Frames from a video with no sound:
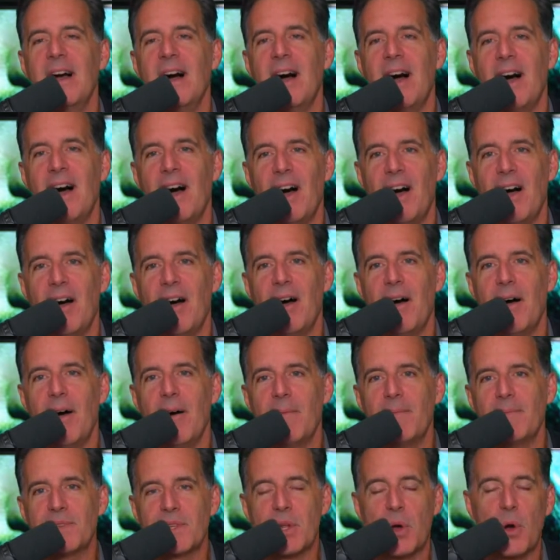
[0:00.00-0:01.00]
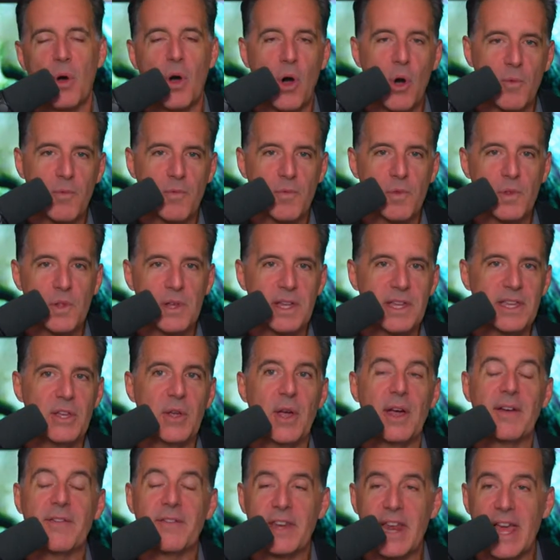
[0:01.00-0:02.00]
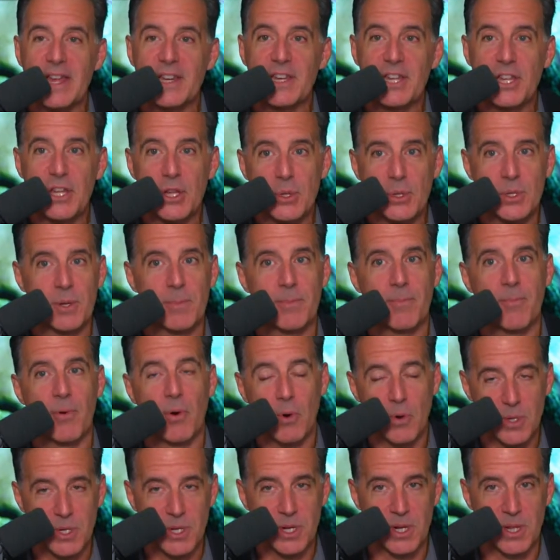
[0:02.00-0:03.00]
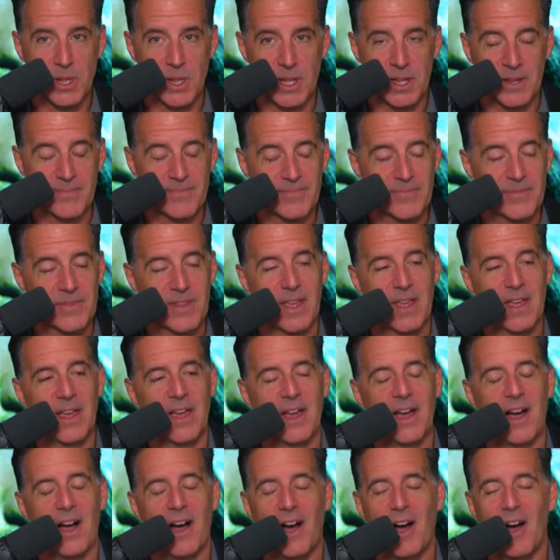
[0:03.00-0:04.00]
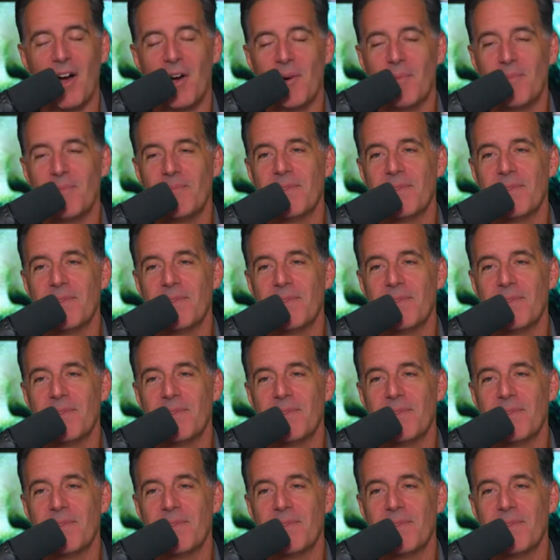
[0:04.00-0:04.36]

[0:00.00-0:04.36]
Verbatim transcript: Um, so hopefully you haven't had to use them personally. Um,